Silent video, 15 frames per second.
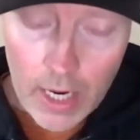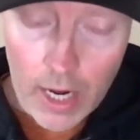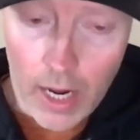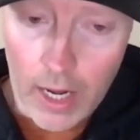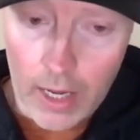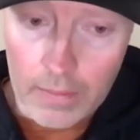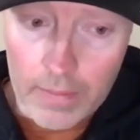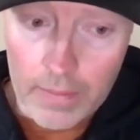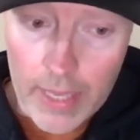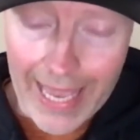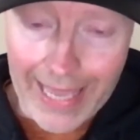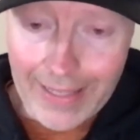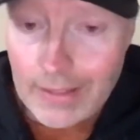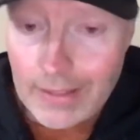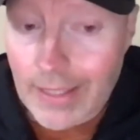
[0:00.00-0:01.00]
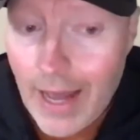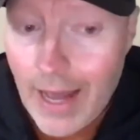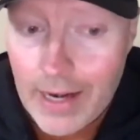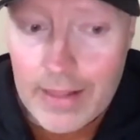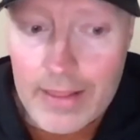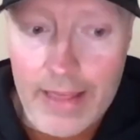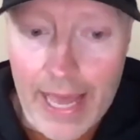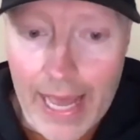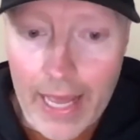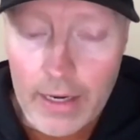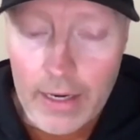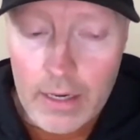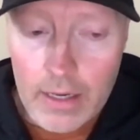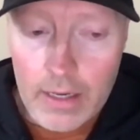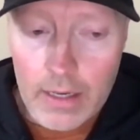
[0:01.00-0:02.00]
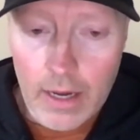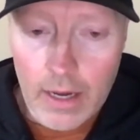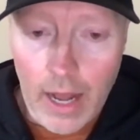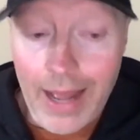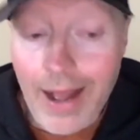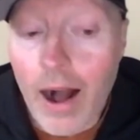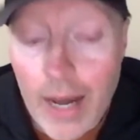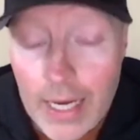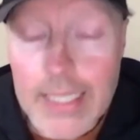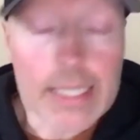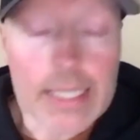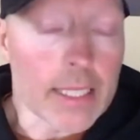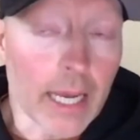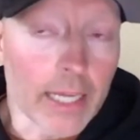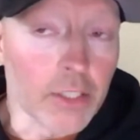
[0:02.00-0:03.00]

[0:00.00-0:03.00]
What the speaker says: And a lot of that, I